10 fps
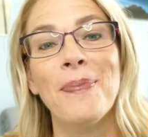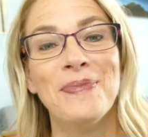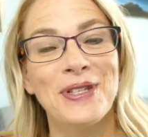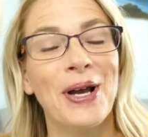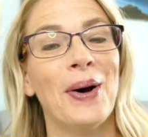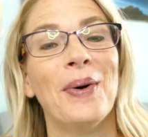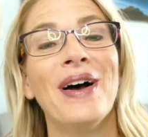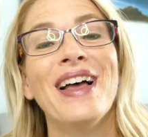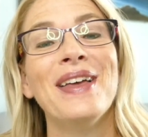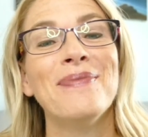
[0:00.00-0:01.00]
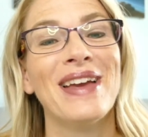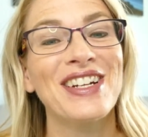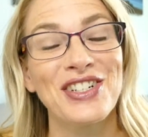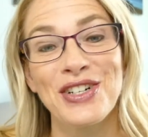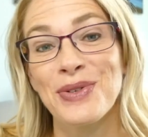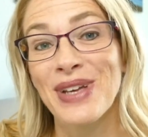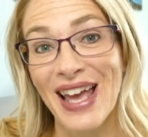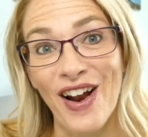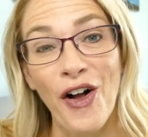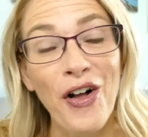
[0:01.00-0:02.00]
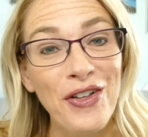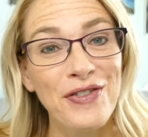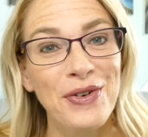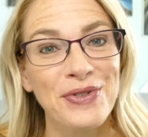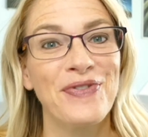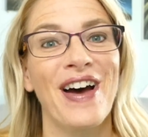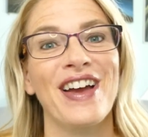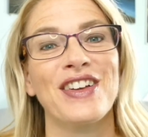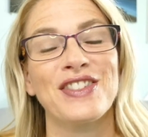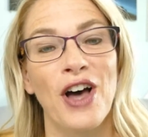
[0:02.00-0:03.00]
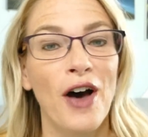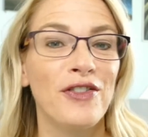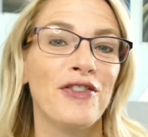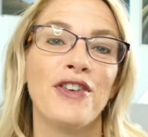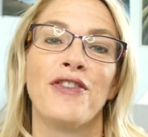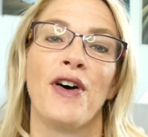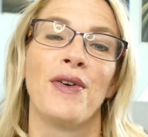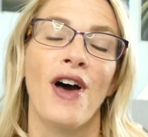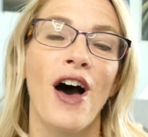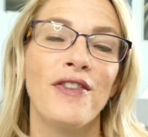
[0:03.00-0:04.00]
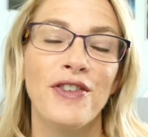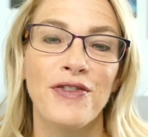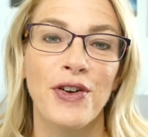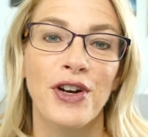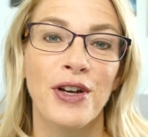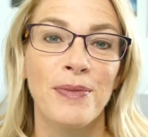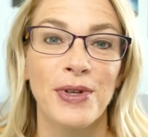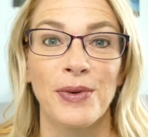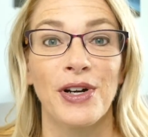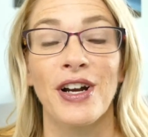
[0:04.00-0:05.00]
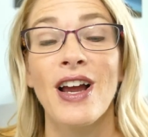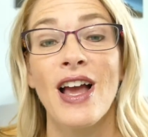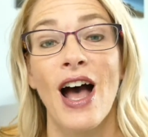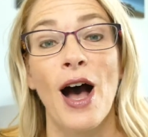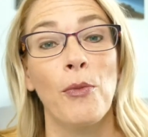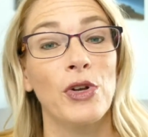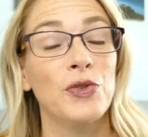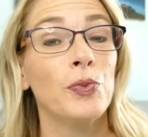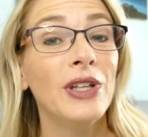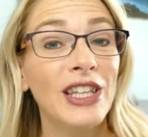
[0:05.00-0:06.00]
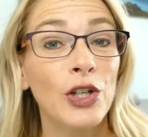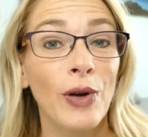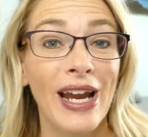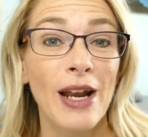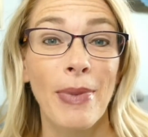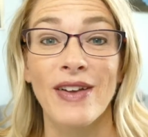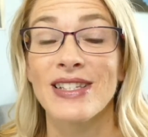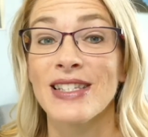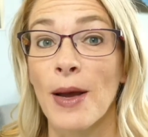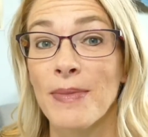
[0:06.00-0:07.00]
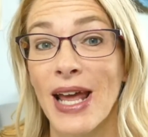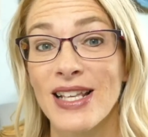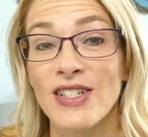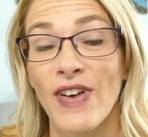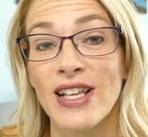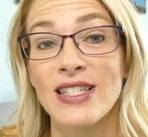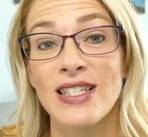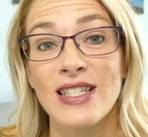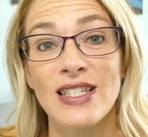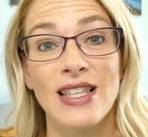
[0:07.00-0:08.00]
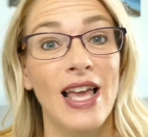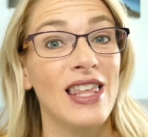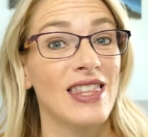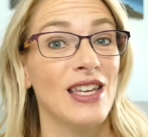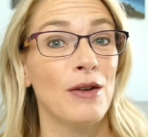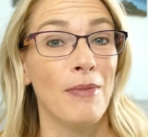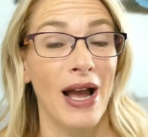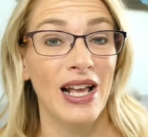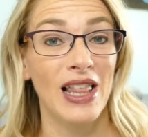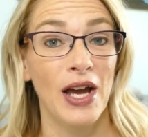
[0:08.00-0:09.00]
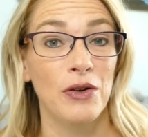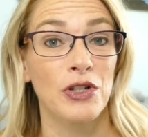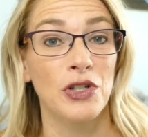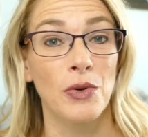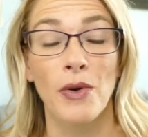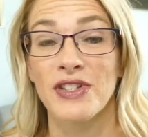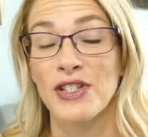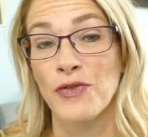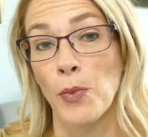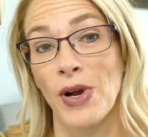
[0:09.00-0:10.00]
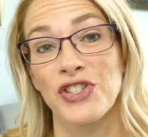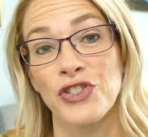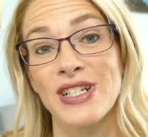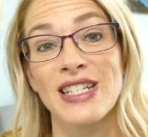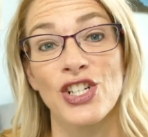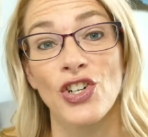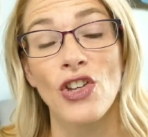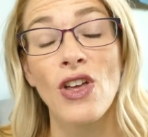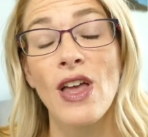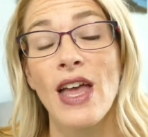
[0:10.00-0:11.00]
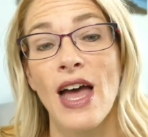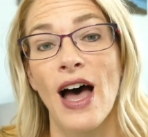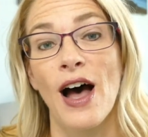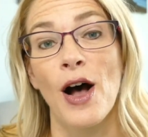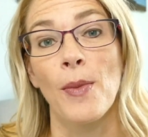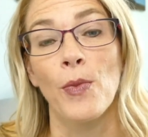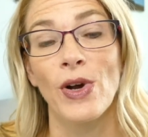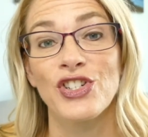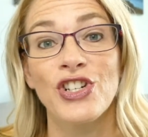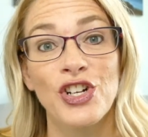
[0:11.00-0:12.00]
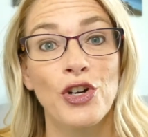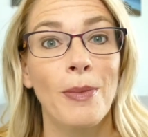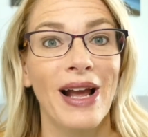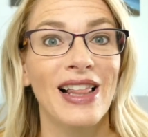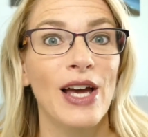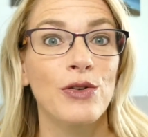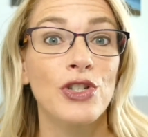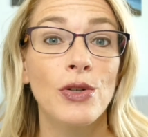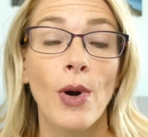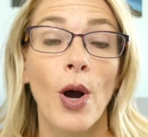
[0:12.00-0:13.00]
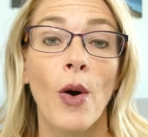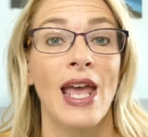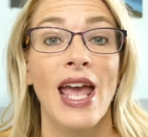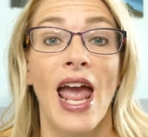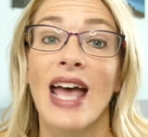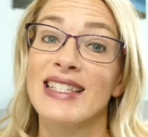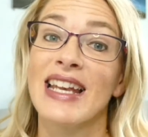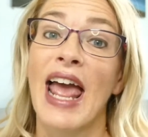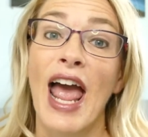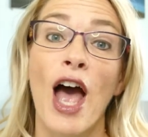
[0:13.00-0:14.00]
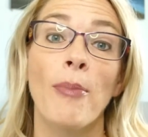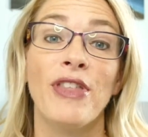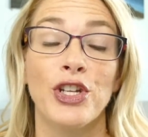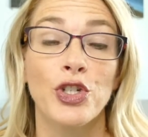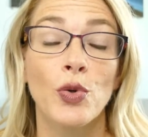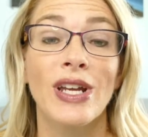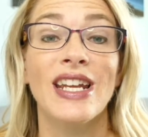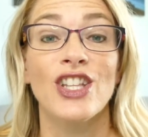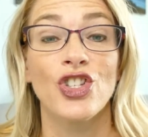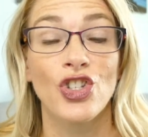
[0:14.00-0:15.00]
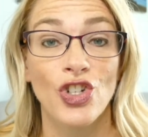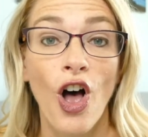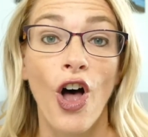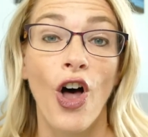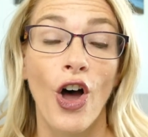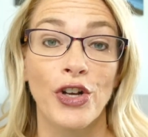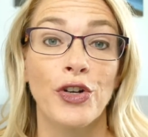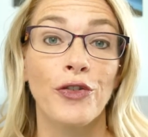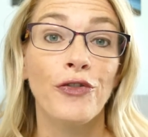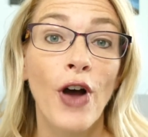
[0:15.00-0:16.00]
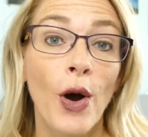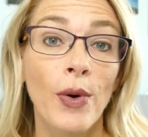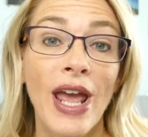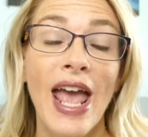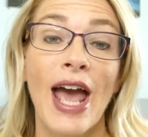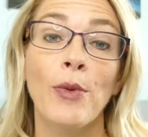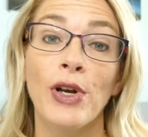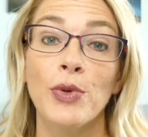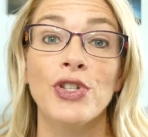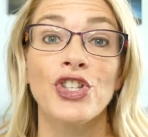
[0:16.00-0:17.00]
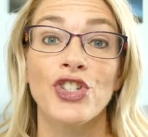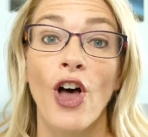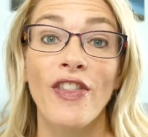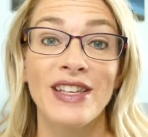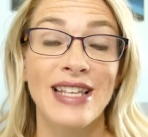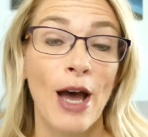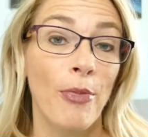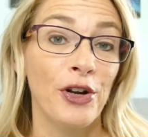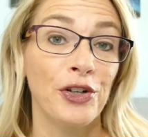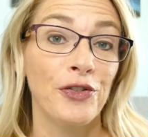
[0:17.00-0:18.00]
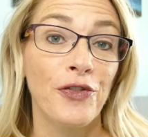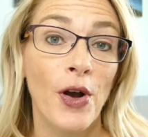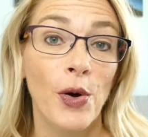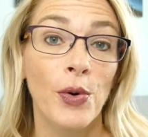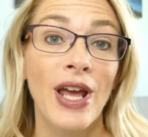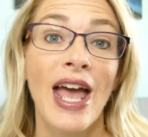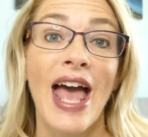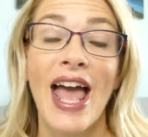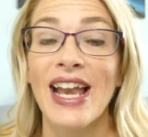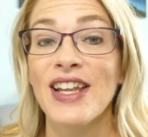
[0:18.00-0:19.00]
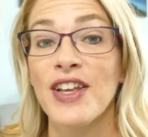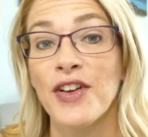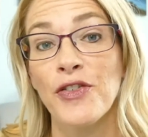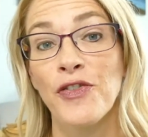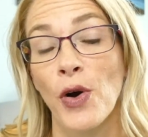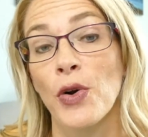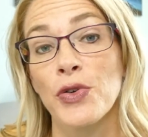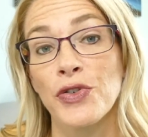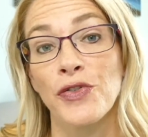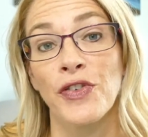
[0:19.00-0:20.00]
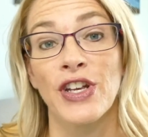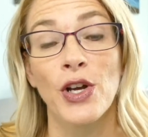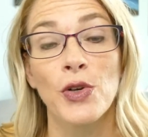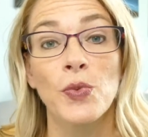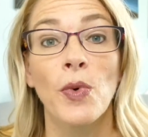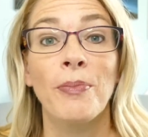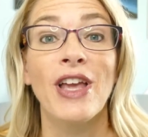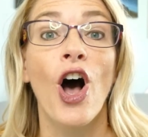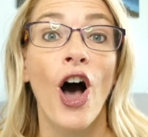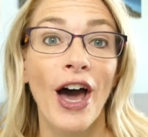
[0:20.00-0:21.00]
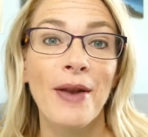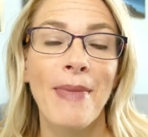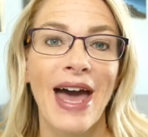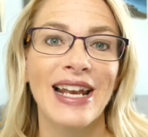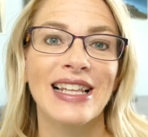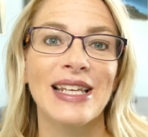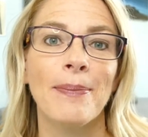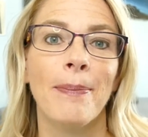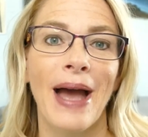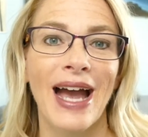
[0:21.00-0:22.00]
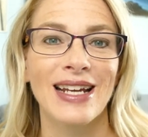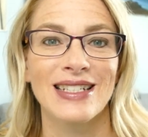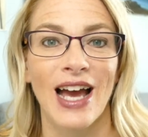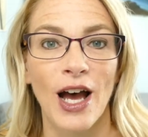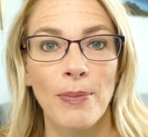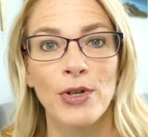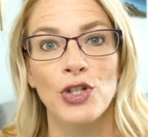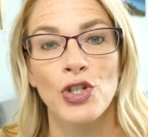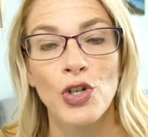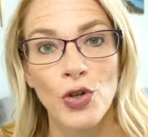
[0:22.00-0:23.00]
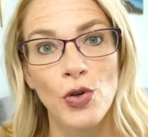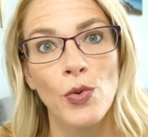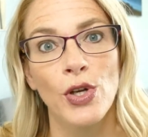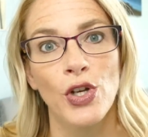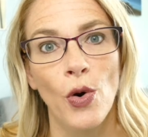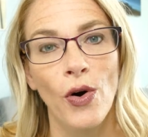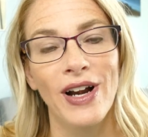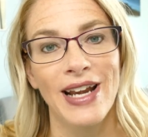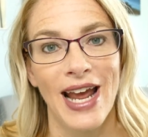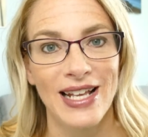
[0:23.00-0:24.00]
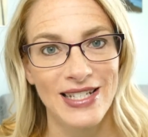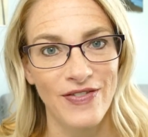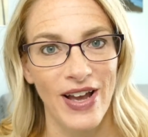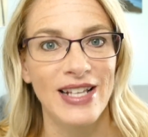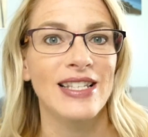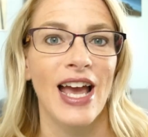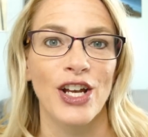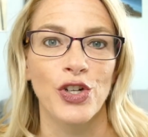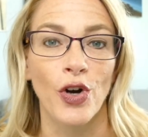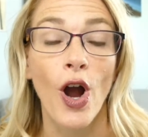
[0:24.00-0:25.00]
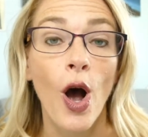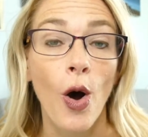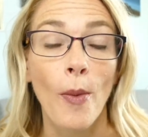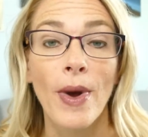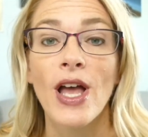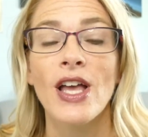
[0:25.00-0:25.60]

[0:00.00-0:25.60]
So make sure you get all of those files off of your phone, off of your computer. What's really great about some NAS devices, like the My Cloud Duo, this is from Western Digital. Western Digital My Cloud Duo has an app that you can install on your phone. And when you install this app on your phone, any photos or videos will be automatically backed up to your NAS device at your home.